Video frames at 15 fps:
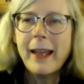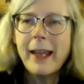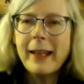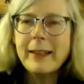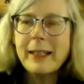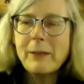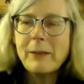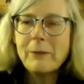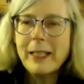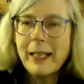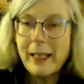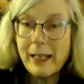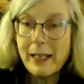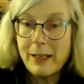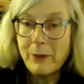and then we
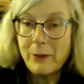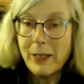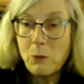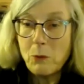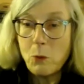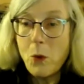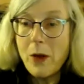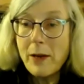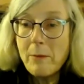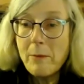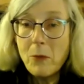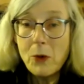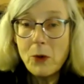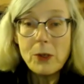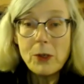had we had one
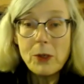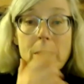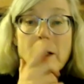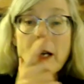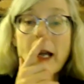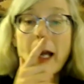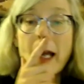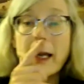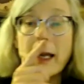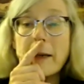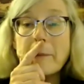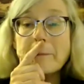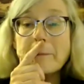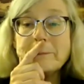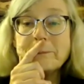more.
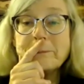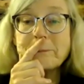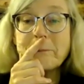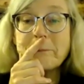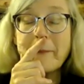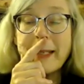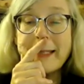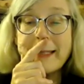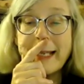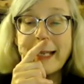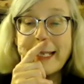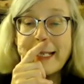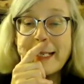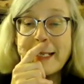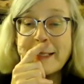Um, and
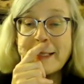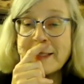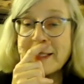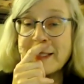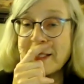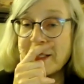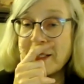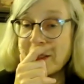Diane, I think